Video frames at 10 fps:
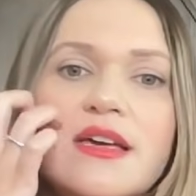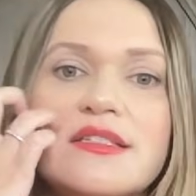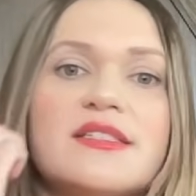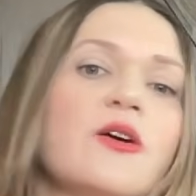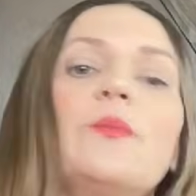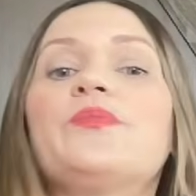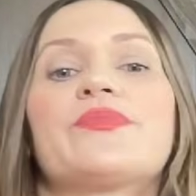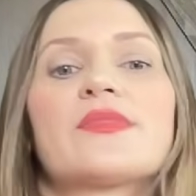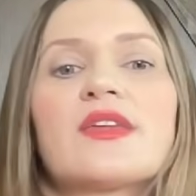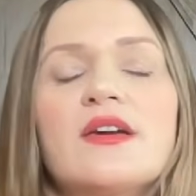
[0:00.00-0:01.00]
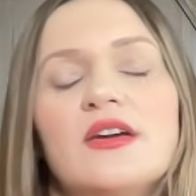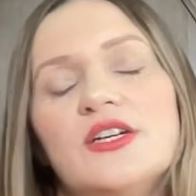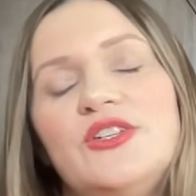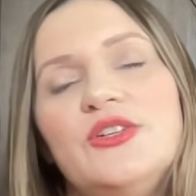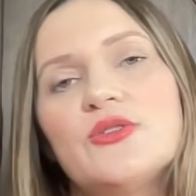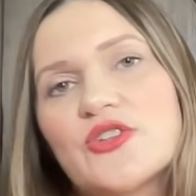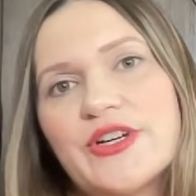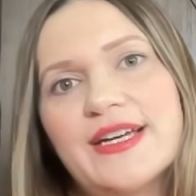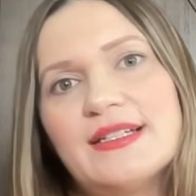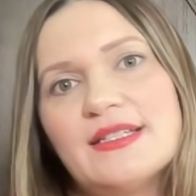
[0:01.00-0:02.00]
So,
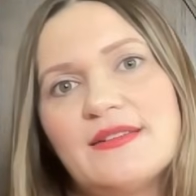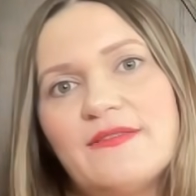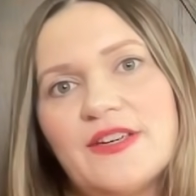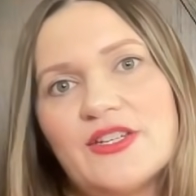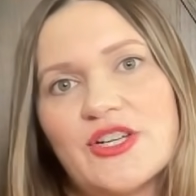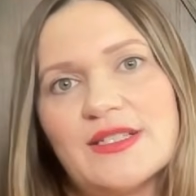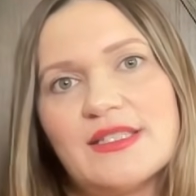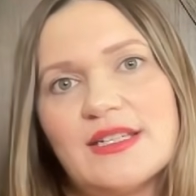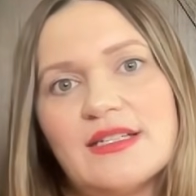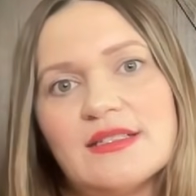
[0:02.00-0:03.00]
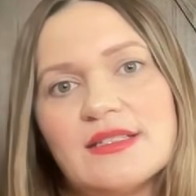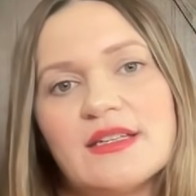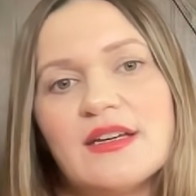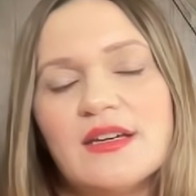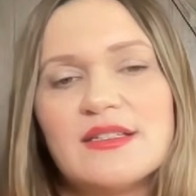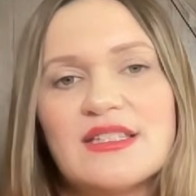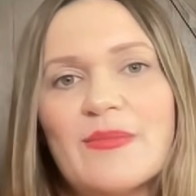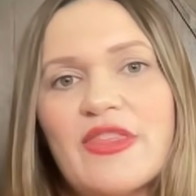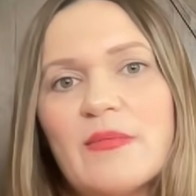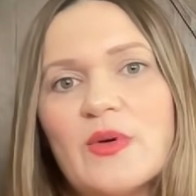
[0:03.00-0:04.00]
nutrient deficiencies. Some
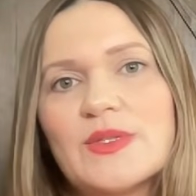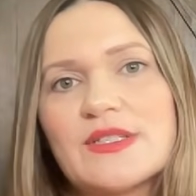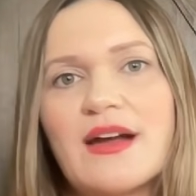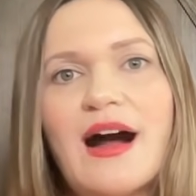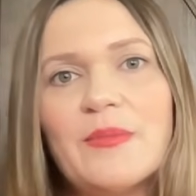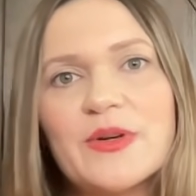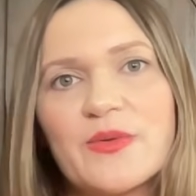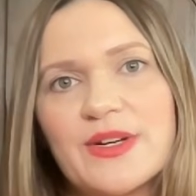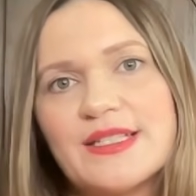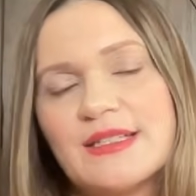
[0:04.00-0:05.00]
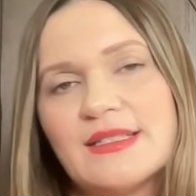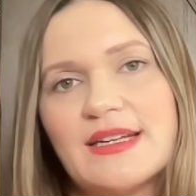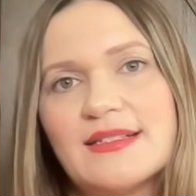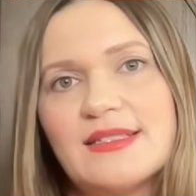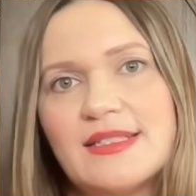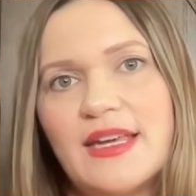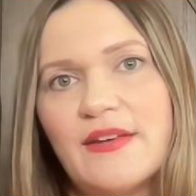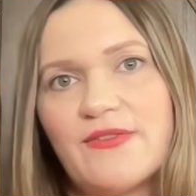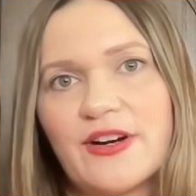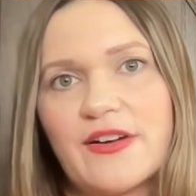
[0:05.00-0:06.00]
of the most common reasons I see
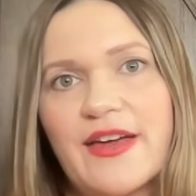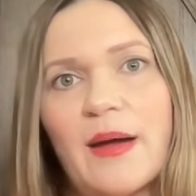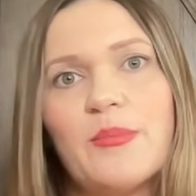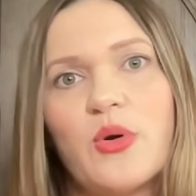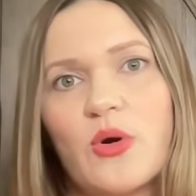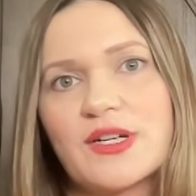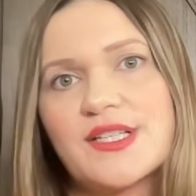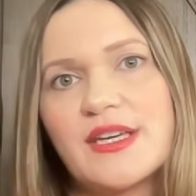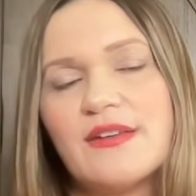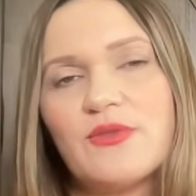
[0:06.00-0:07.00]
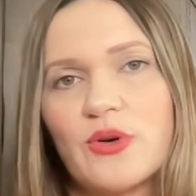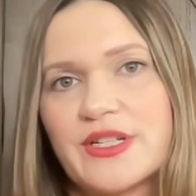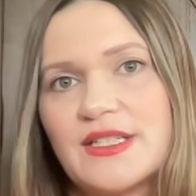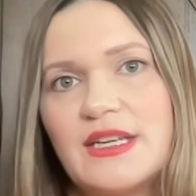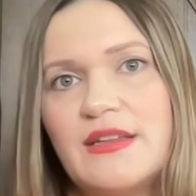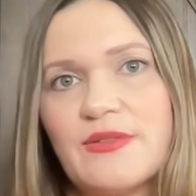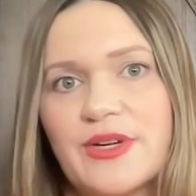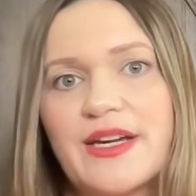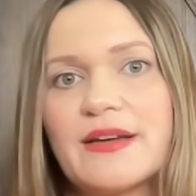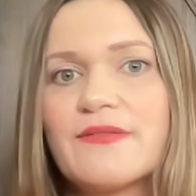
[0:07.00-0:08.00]
for that poor T4 to
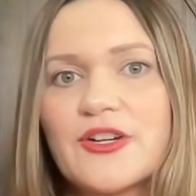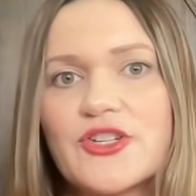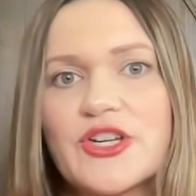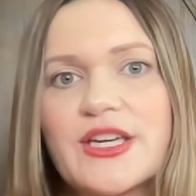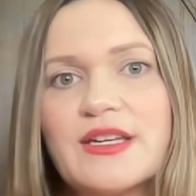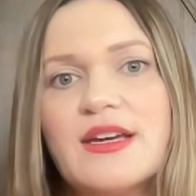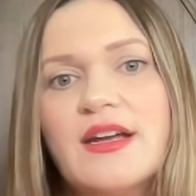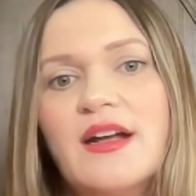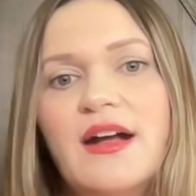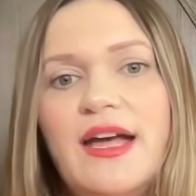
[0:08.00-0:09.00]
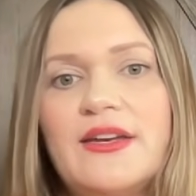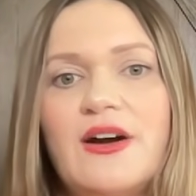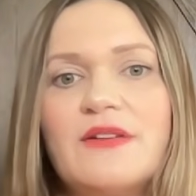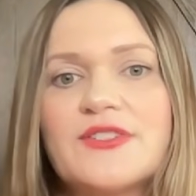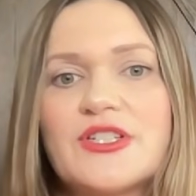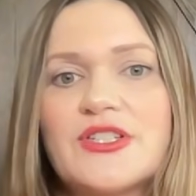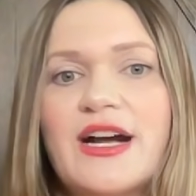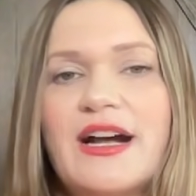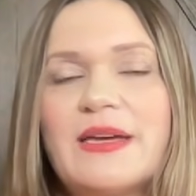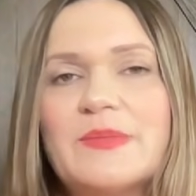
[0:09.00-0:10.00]
T3 conversion, and
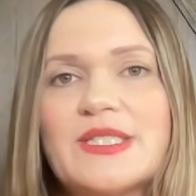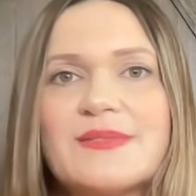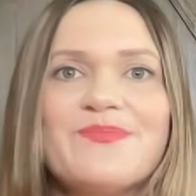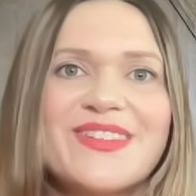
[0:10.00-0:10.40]
oftentimes